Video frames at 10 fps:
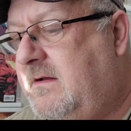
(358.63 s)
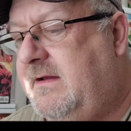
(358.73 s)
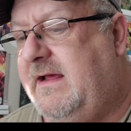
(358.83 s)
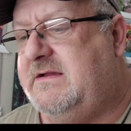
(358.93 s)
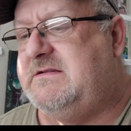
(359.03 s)

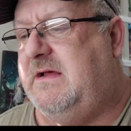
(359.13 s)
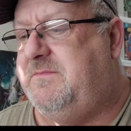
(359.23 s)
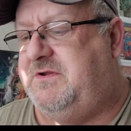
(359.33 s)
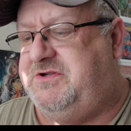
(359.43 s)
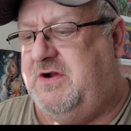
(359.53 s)
Next
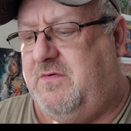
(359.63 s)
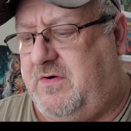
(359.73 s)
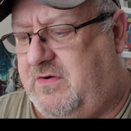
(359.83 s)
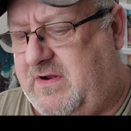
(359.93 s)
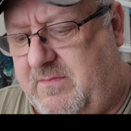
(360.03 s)
up, the
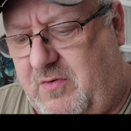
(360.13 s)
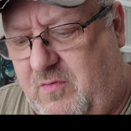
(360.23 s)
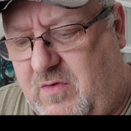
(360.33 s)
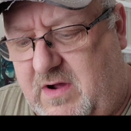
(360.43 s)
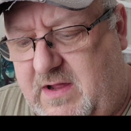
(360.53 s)
Joker, number
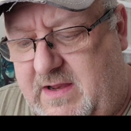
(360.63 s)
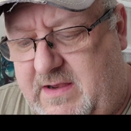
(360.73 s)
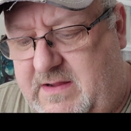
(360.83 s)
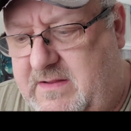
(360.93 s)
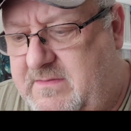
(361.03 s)

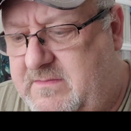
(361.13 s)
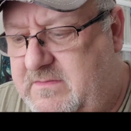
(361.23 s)
one.